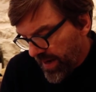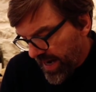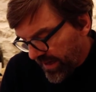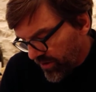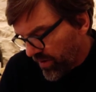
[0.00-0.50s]

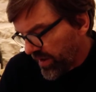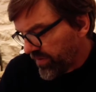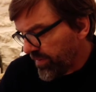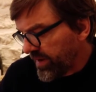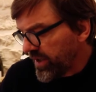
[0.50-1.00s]
alcoholic
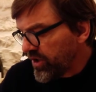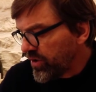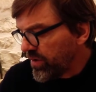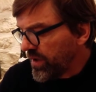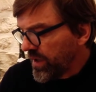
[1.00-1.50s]

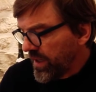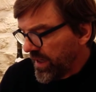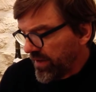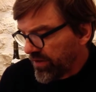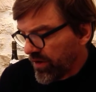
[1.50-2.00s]
fermentation
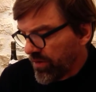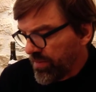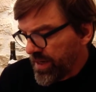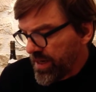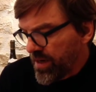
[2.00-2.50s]
is going to
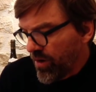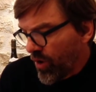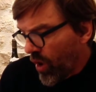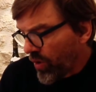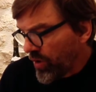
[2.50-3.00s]
be
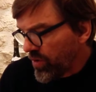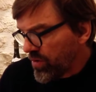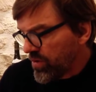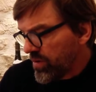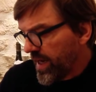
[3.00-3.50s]
longer,
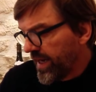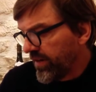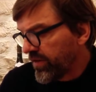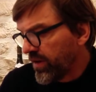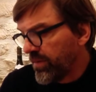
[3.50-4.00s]
and
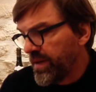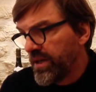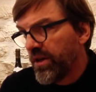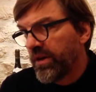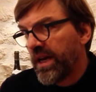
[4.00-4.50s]
it's going to be
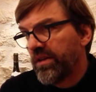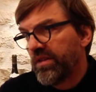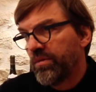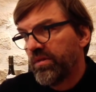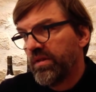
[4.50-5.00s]
not as,
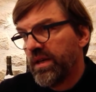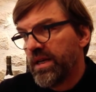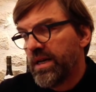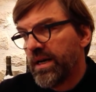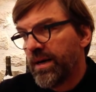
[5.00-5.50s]
I would
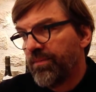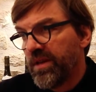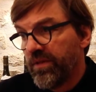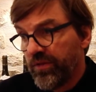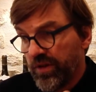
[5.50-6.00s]
say,
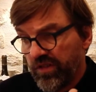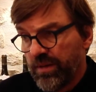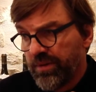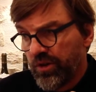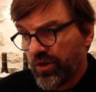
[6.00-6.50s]
even though it's
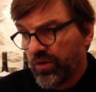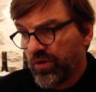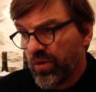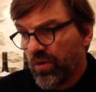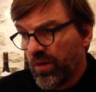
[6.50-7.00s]
temperature
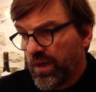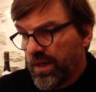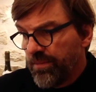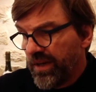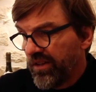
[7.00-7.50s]
control,
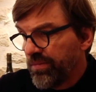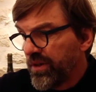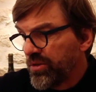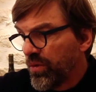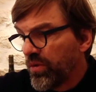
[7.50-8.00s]
but it's
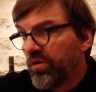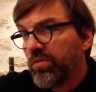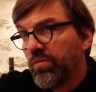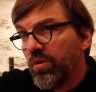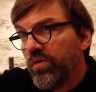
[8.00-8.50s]
much more
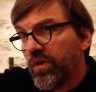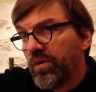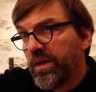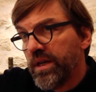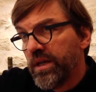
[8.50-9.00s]
smoother
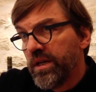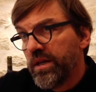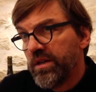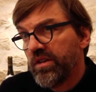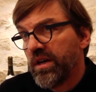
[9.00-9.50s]
in
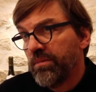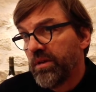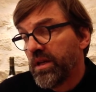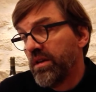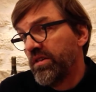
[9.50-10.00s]
time.
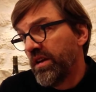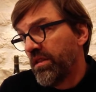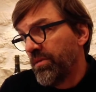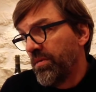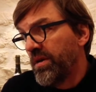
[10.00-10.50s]
It can take
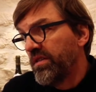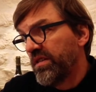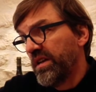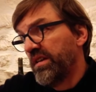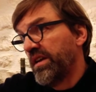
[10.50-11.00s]
3 weeks,
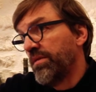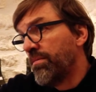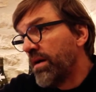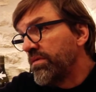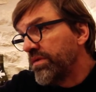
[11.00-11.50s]
it can take a
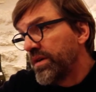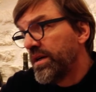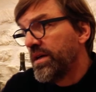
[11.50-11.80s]
month,